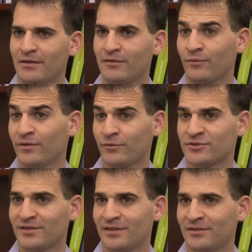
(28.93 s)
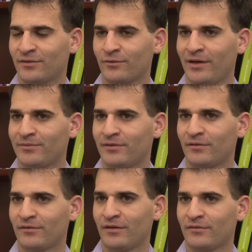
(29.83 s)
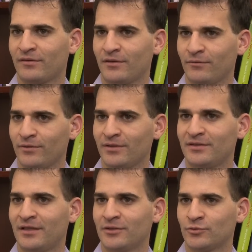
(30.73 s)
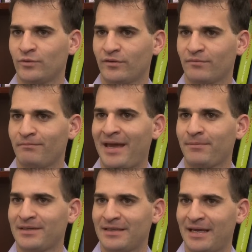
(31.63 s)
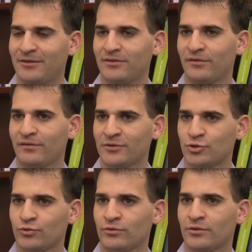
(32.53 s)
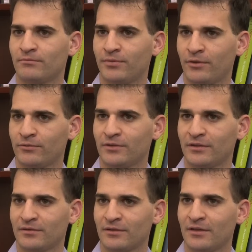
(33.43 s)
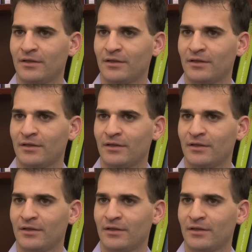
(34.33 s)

the research that I described in this essay really dealt with mapping out a central component